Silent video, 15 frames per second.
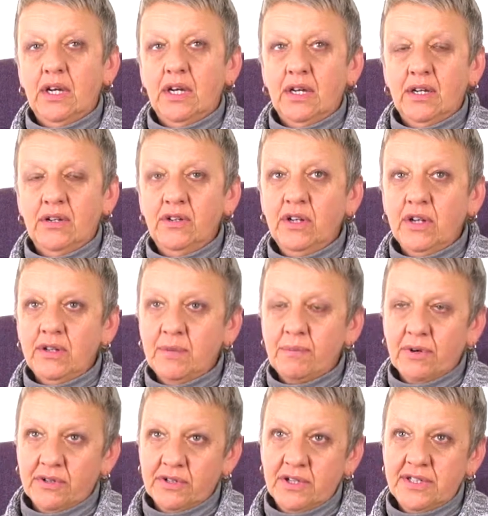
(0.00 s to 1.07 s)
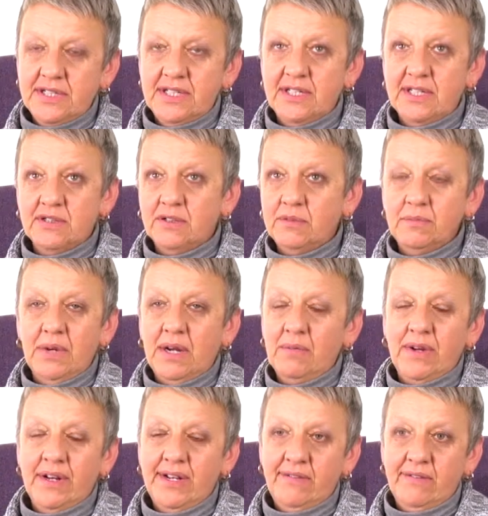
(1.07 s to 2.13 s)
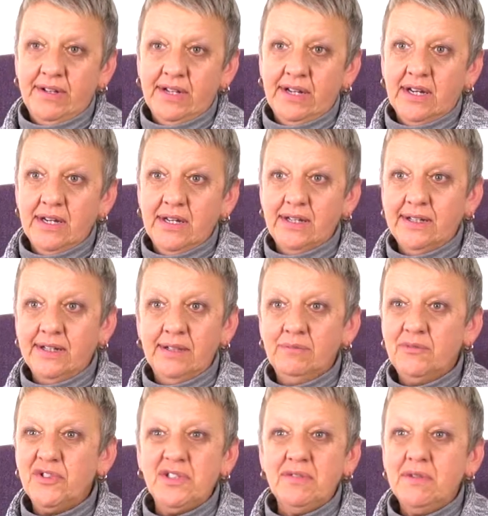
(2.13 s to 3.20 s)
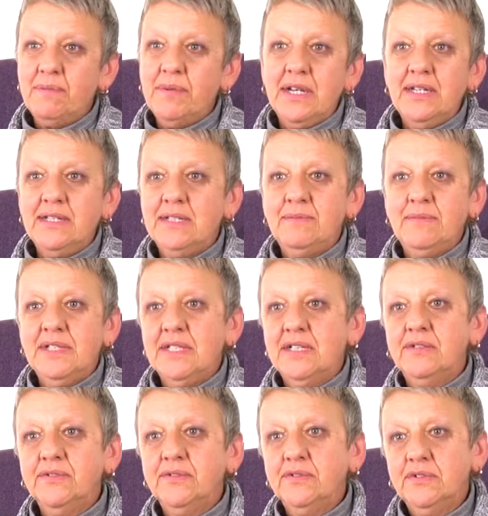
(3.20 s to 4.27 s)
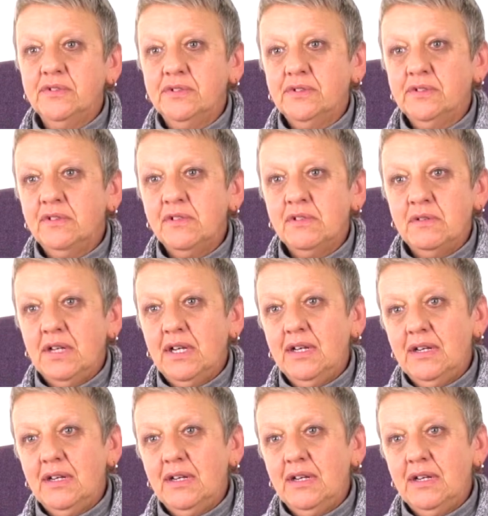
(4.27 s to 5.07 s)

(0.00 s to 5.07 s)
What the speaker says: Your prognosis is good." But I weren't hearing that, and I must have repeated myself because.